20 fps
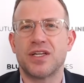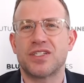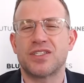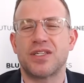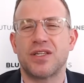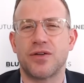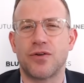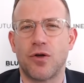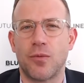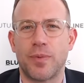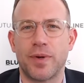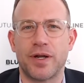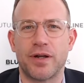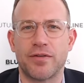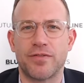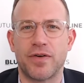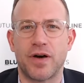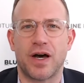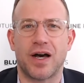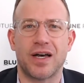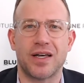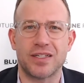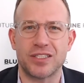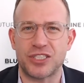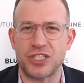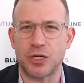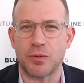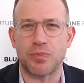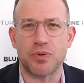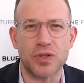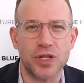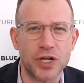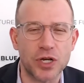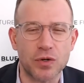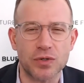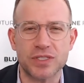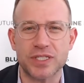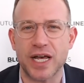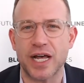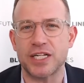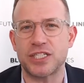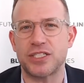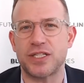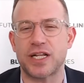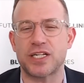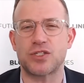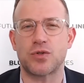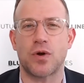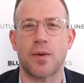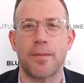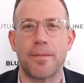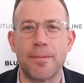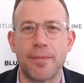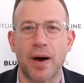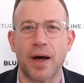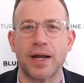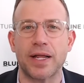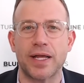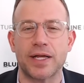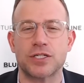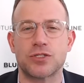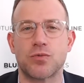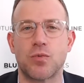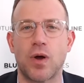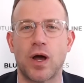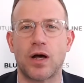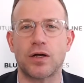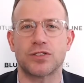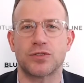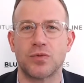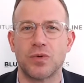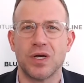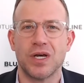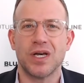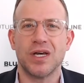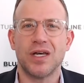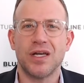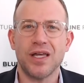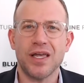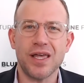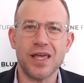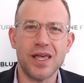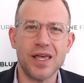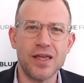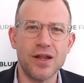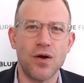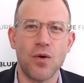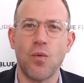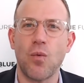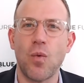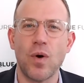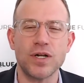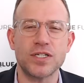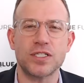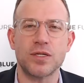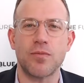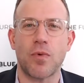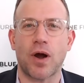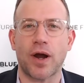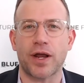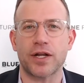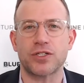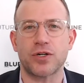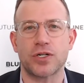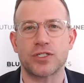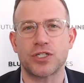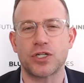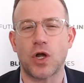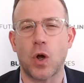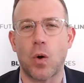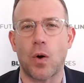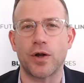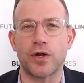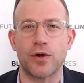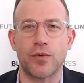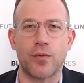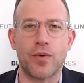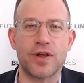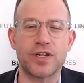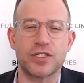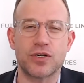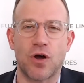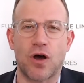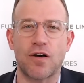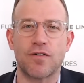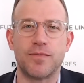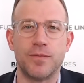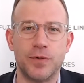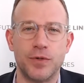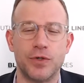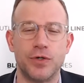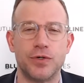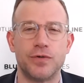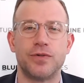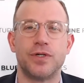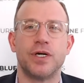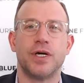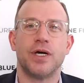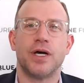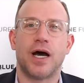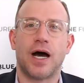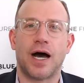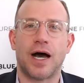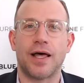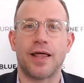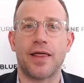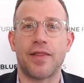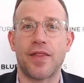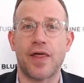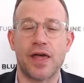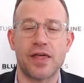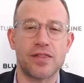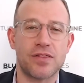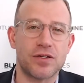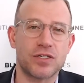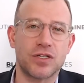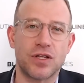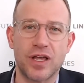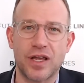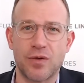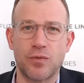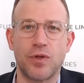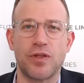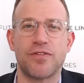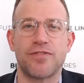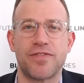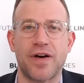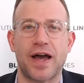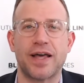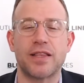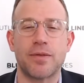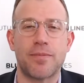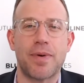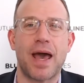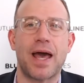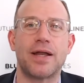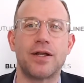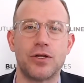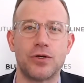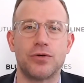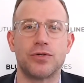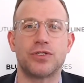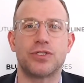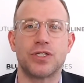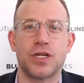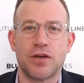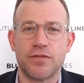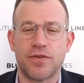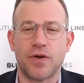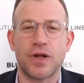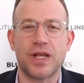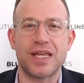little bit of geopolitical tension that's sort of budding as well. So, you know, once the market starts to go on in a risk-off mood, it can really find the bad news very